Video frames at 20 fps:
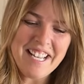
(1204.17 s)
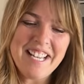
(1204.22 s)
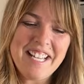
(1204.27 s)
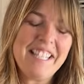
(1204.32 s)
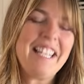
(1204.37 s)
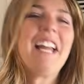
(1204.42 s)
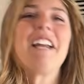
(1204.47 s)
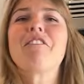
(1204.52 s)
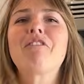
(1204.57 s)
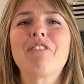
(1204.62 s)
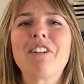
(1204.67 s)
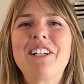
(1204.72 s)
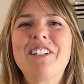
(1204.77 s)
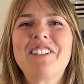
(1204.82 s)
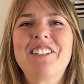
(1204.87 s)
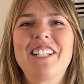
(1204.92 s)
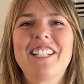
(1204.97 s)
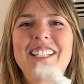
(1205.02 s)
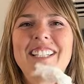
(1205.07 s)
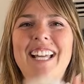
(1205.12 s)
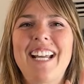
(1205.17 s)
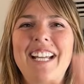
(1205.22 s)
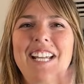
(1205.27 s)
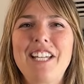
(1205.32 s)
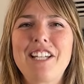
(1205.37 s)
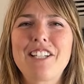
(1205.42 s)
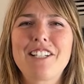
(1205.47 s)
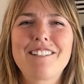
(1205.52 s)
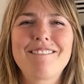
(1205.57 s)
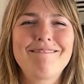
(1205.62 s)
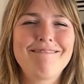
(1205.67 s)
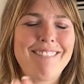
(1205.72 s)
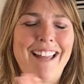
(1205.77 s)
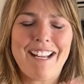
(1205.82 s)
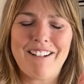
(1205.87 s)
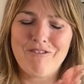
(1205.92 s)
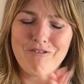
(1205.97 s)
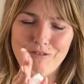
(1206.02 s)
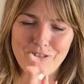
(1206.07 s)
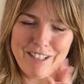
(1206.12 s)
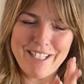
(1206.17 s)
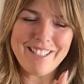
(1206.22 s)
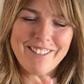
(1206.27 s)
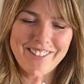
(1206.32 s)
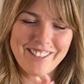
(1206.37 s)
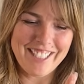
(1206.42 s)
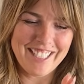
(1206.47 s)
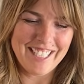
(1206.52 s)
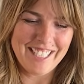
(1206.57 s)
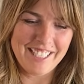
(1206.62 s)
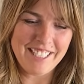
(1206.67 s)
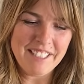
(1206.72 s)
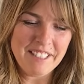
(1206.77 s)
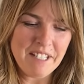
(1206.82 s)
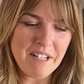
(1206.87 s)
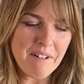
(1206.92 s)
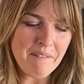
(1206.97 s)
like real good, like real good,